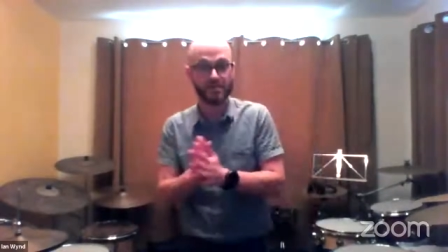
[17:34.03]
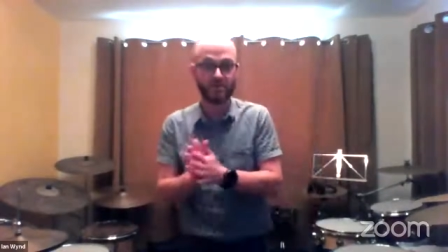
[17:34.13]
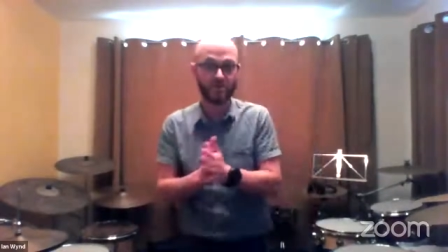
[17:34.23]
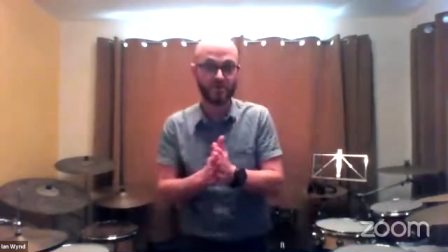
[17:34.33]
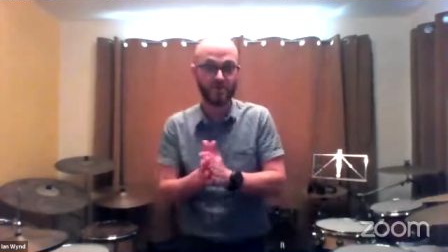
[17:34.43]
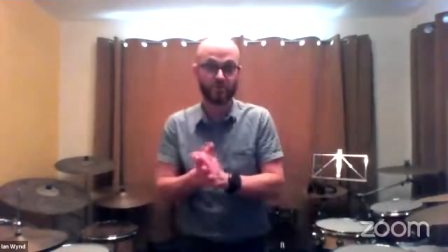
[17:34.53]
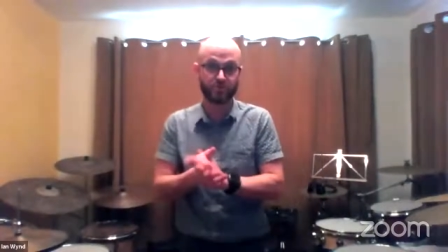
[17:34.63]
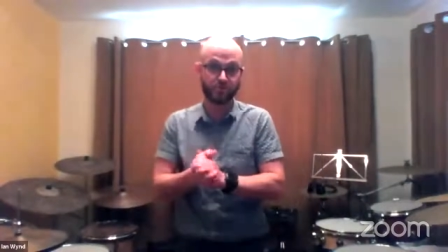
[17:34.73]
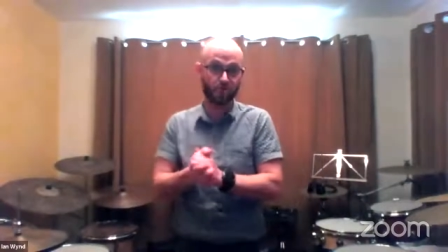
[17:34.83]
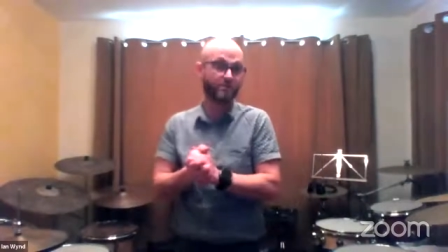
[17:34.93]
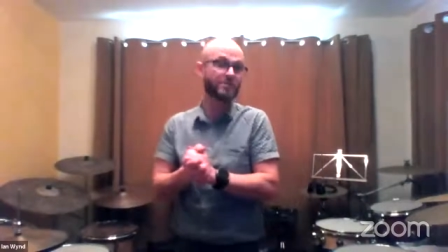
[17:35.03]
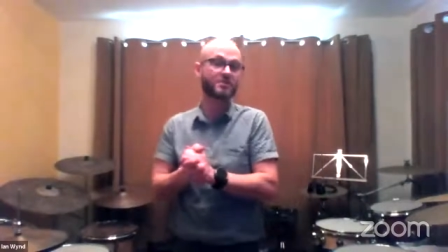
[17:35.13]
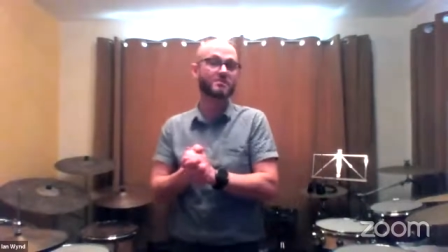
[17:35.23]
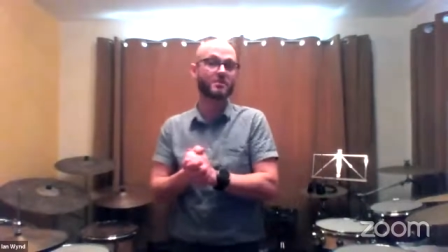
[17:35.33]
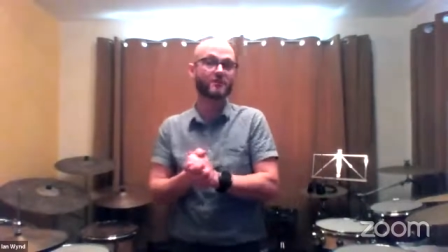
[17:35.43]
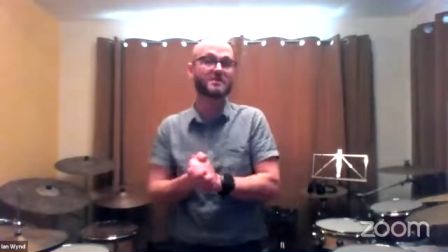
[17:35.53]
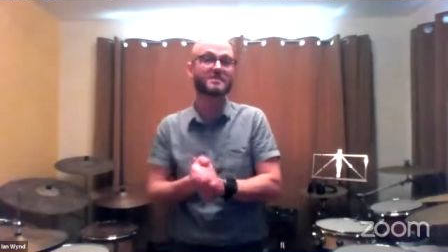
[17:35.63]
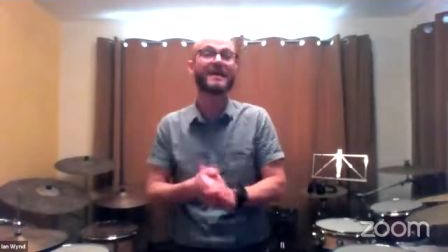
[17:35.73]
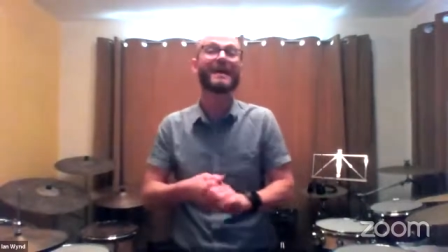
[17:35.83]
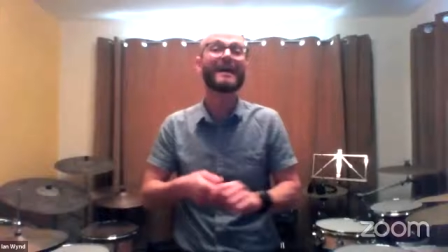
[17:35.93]
minutes of music with Durham Music
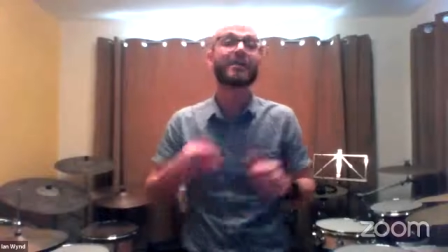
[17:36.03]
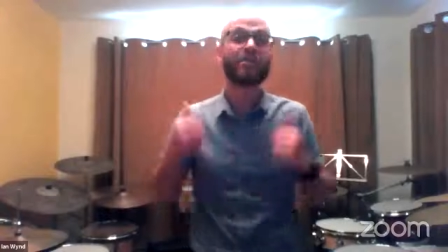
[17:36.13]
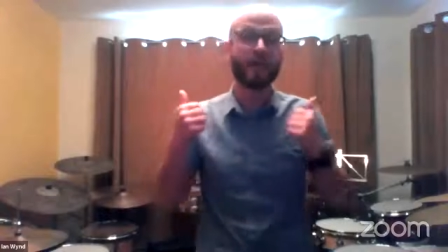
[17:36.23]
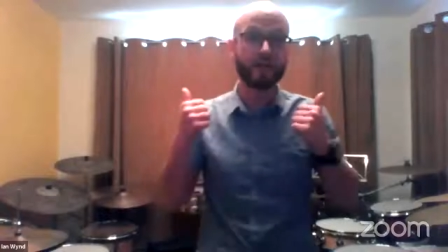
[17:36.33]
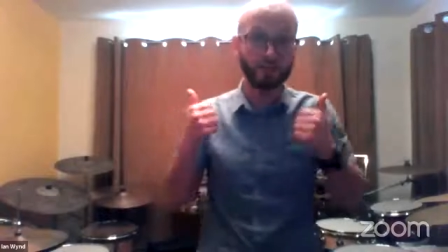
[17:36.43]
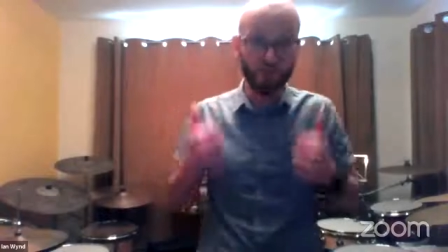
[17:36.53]
Service. Thank